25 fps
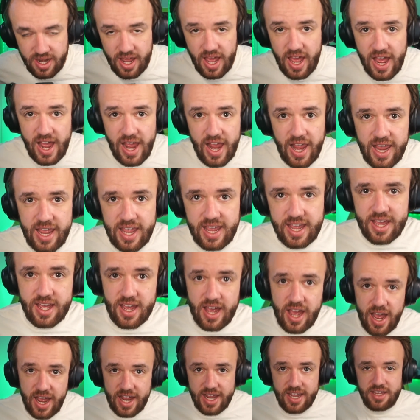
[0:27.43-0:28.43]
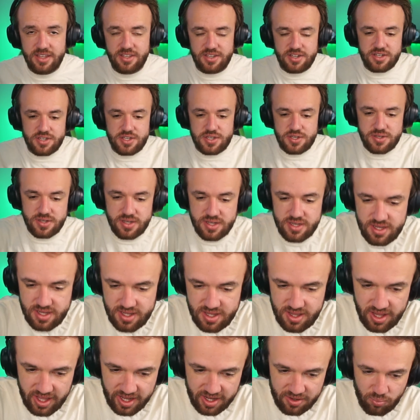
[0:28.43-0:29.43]
I just
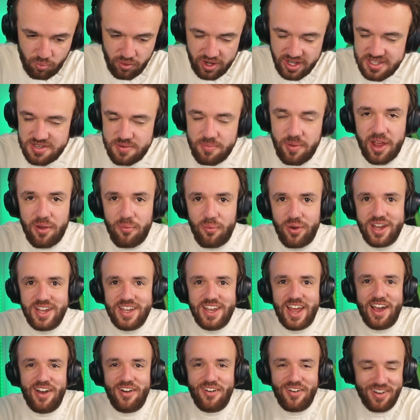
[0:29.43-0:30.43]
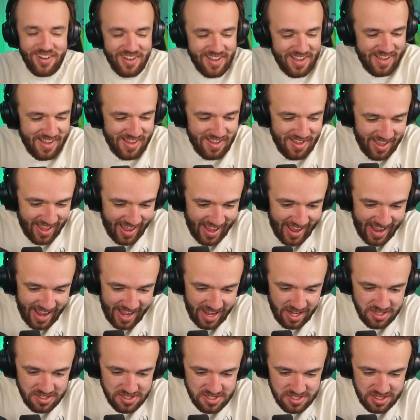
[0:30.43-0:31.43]
like went to my window
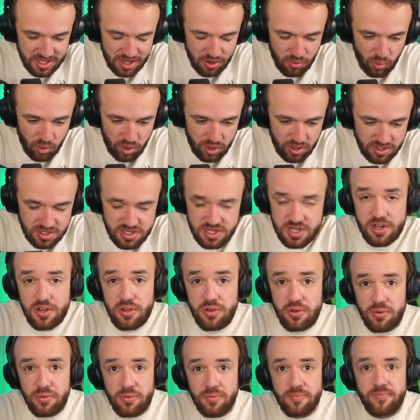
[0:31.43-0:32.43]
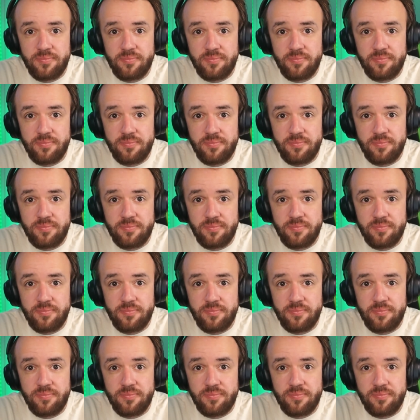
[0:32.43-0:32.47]
and there were two